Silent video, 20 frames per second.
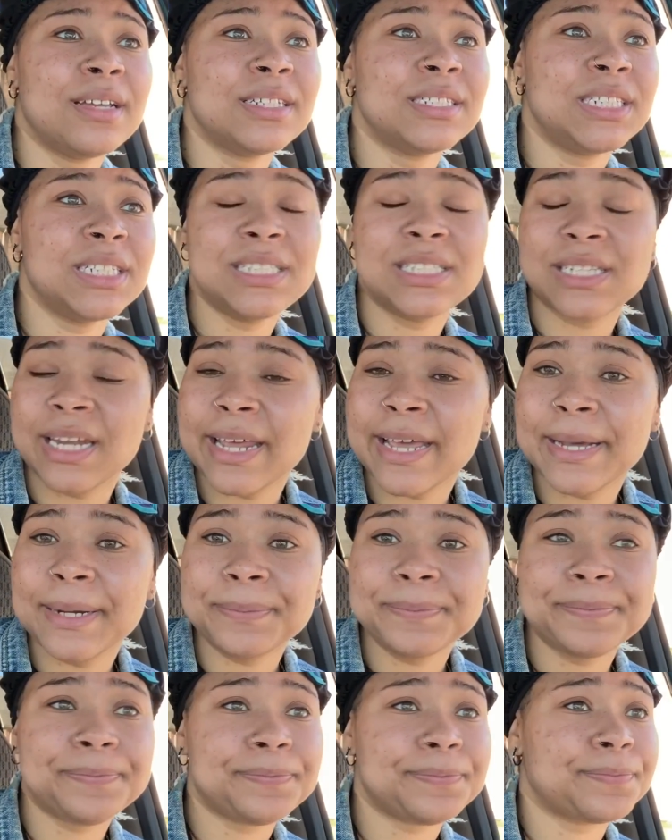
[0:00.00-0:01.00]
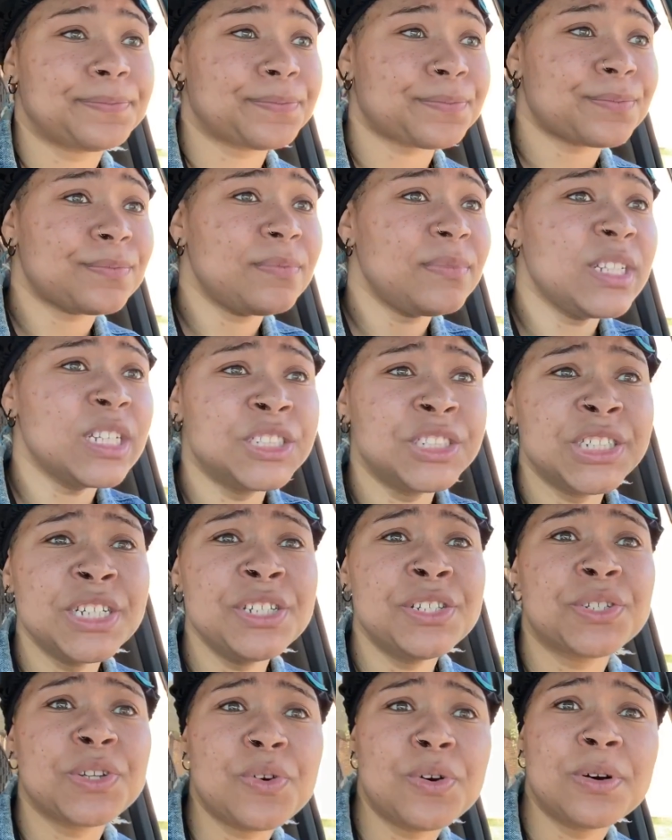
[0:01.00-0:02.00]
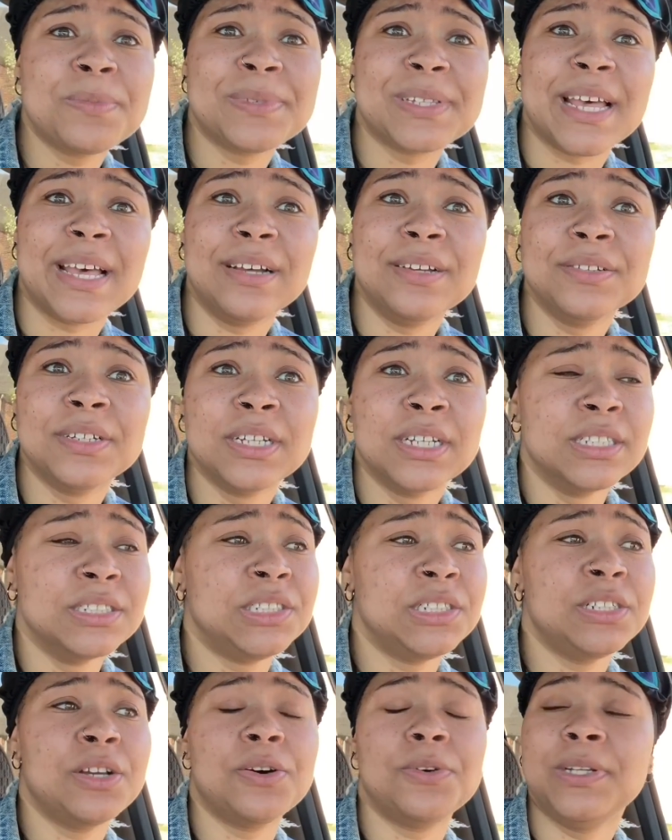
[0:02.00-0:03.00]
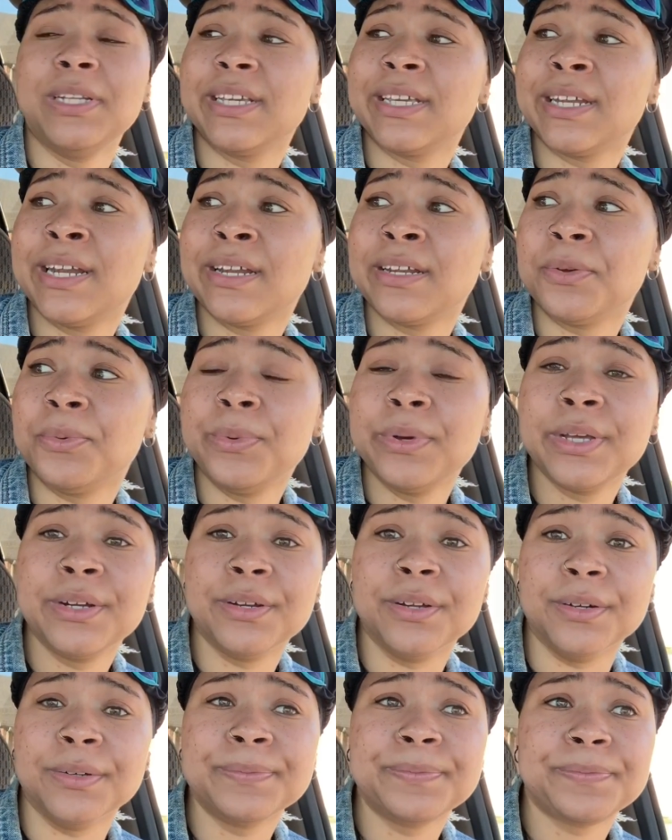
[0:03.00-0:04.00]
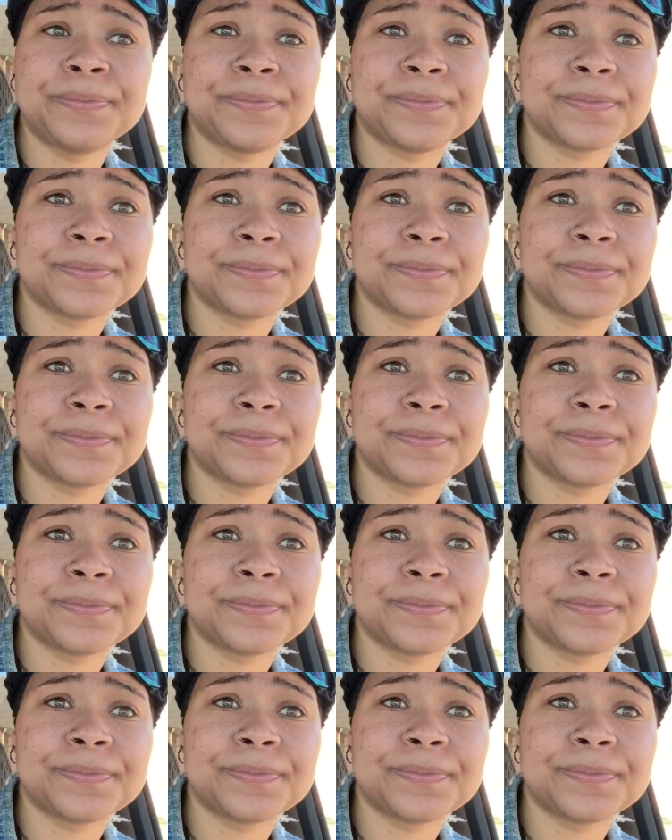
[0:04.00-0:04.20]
She snapped, she storms out, she go looking out the window,